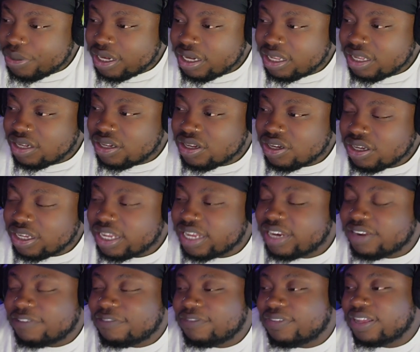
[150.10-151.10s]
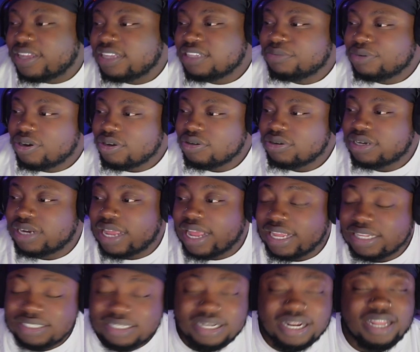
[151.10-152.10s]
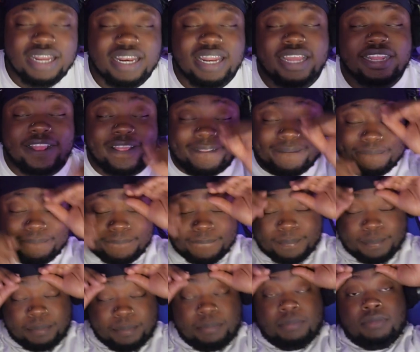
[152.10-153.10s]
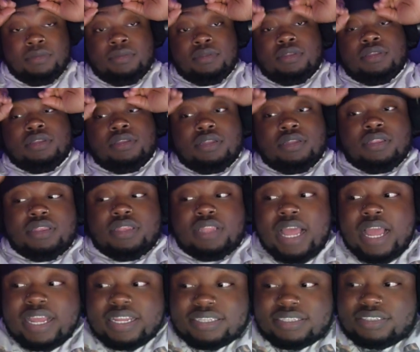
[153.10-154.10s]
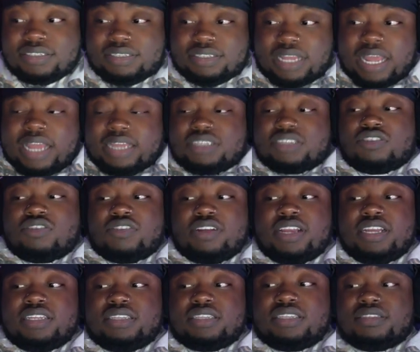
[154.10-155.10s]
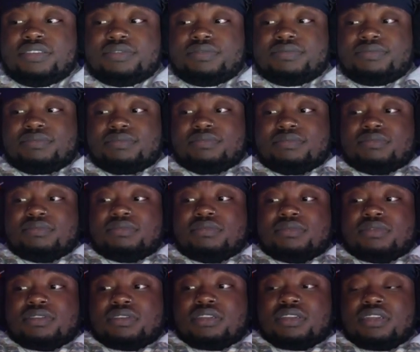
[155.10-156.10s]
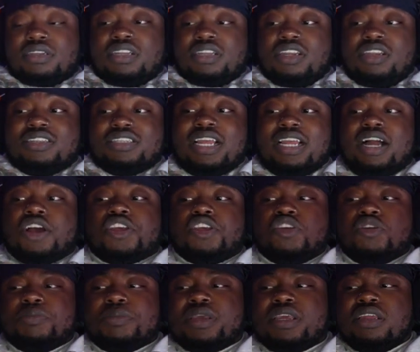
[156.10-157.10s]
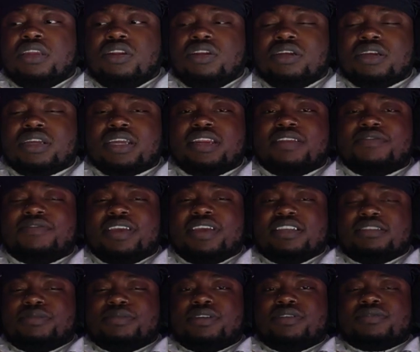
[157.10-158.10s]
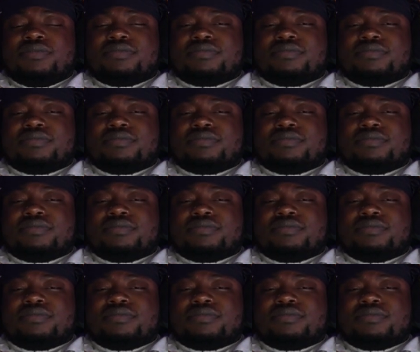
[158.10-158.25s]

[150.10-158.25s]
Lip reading: he look in the face, bro? That's not like. That's crazy. You see how human he look in the face, bro?